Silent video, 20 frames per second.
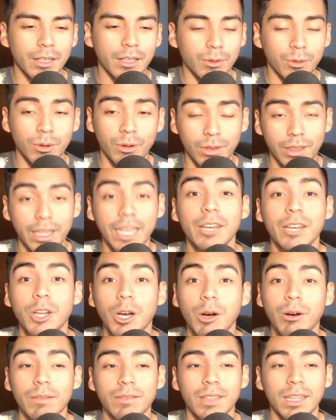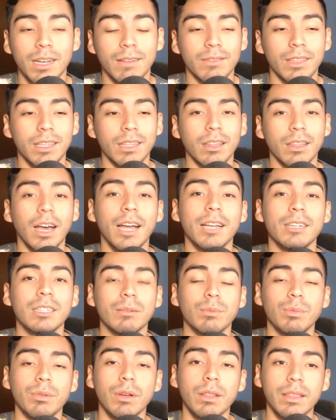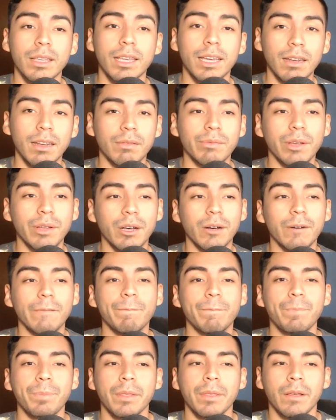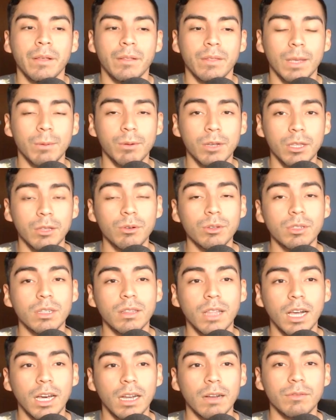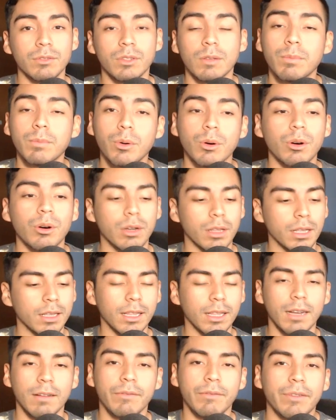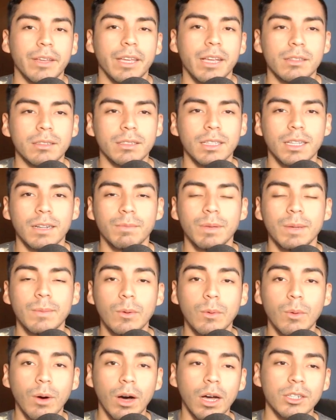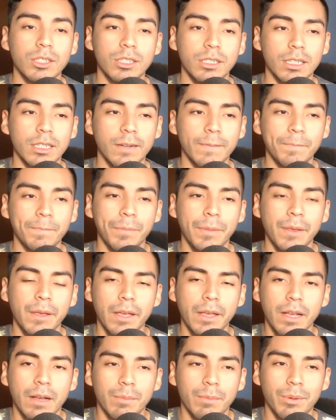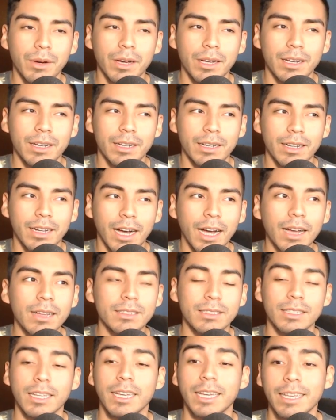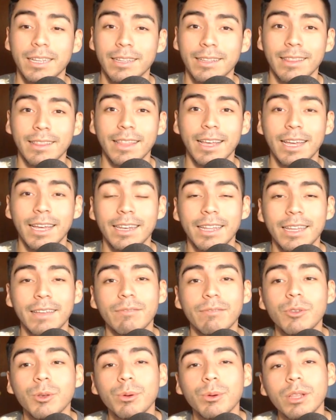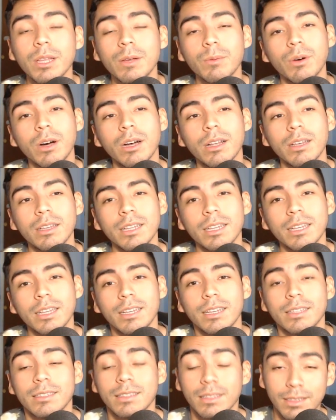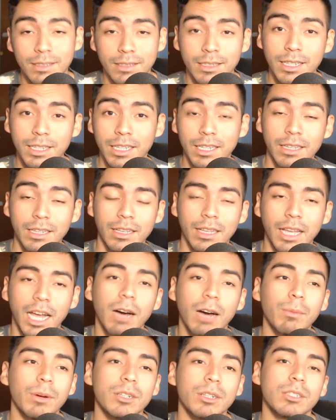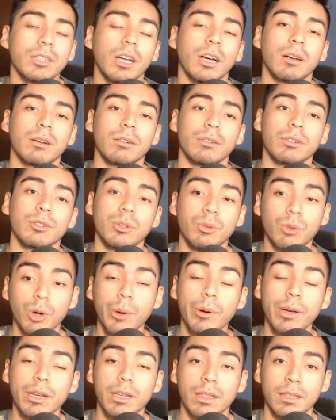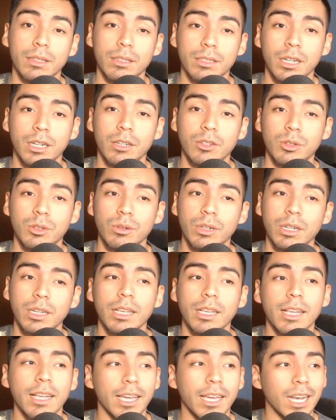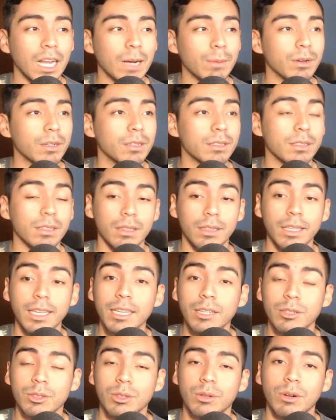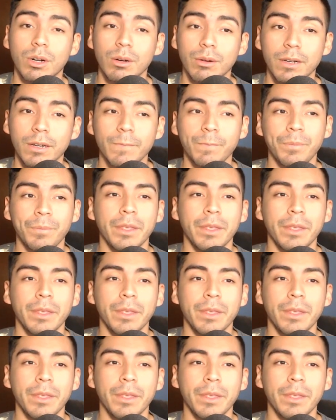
lined up with the NFL, they would lose a lot of support, like a lot of fans, a lot of people watching it. But I say that if you really want to see how much soccer is growing in this country and how much the league is growing,